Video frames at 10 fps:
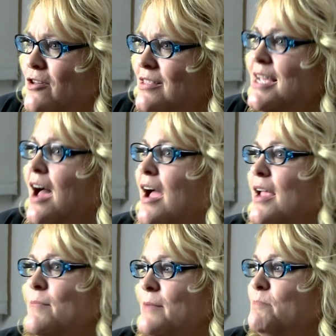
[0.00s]
the
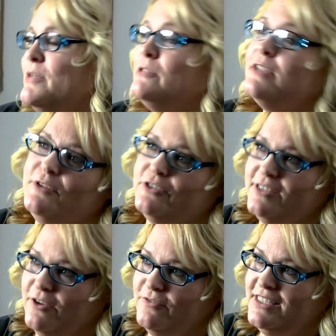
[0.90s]
time and build up their
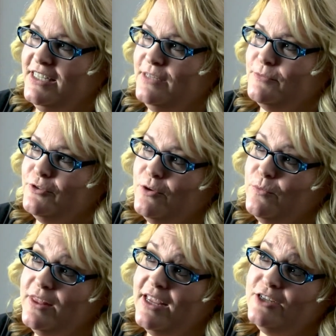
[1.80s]
self-esteem so that
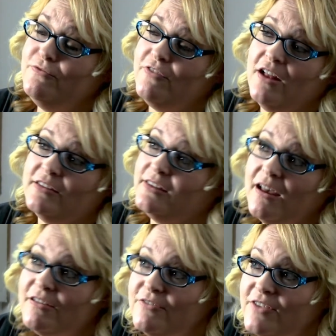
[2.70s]
when they do fall in
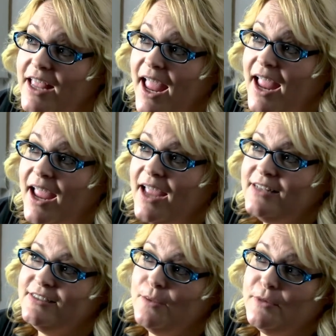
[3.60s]
love
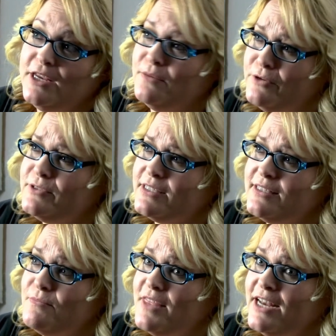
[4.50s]
and somebody abuses
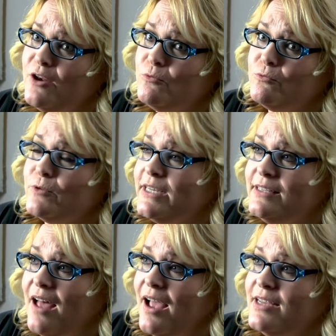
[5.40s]
them, they don't
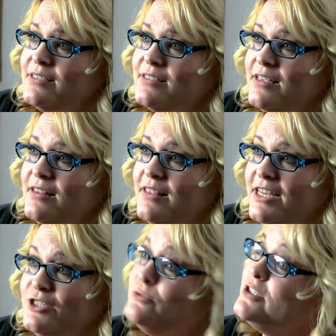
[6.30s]
realize that they
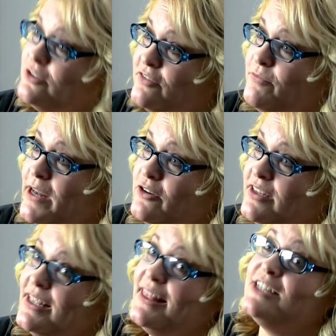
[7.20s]
do deserve better
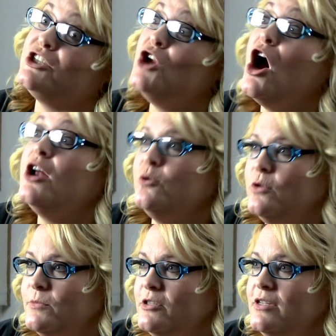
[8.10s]
and that that's not
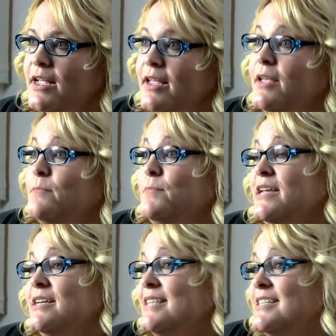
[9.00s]
normal,
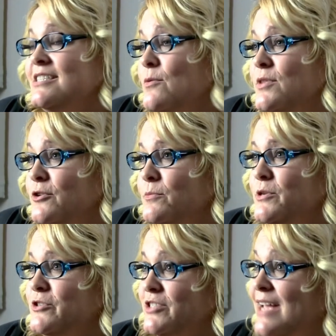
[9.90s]
because that's not what their
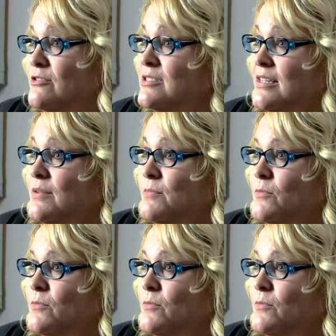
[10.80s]
abuser tells them.